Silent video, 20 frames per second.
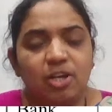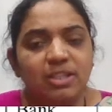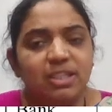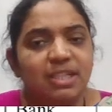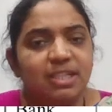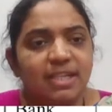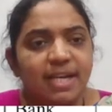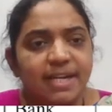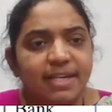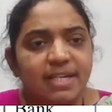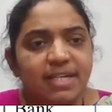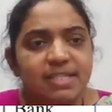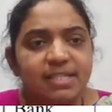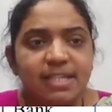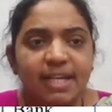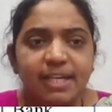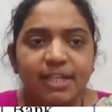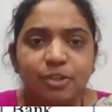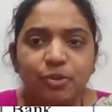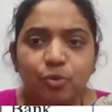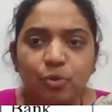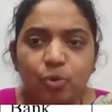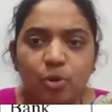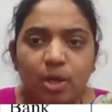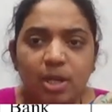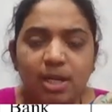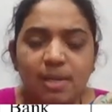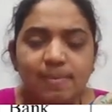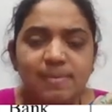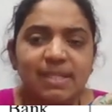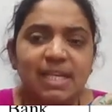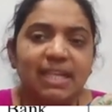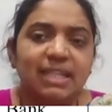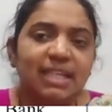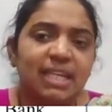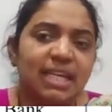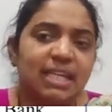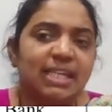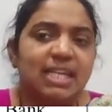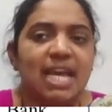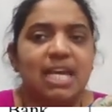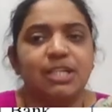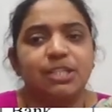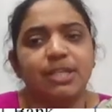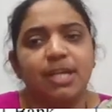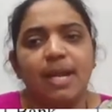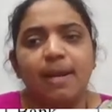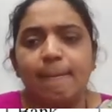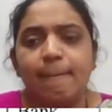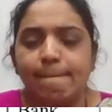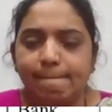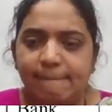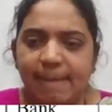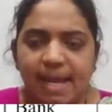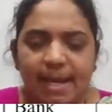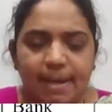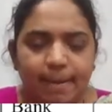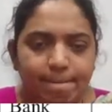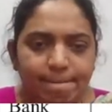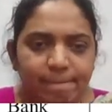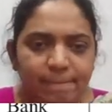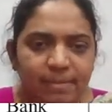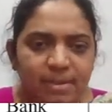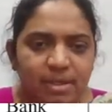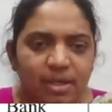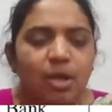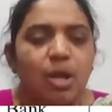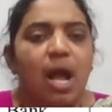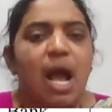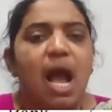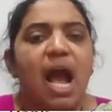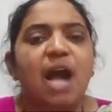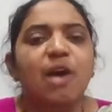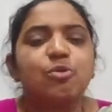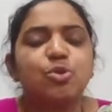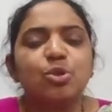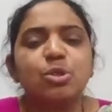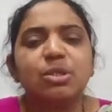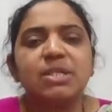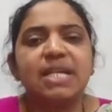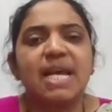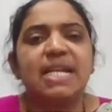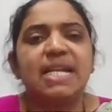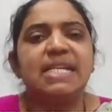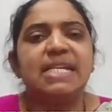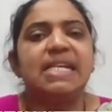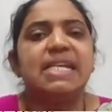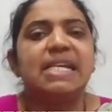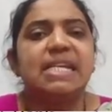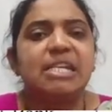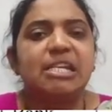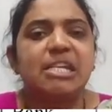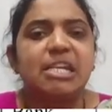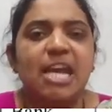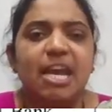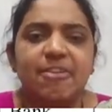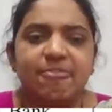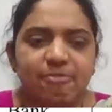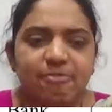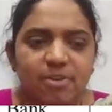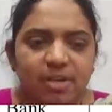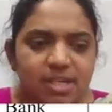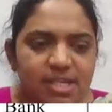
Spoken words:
credit side 2 columns are there, cash and bank. How to tally? Carefully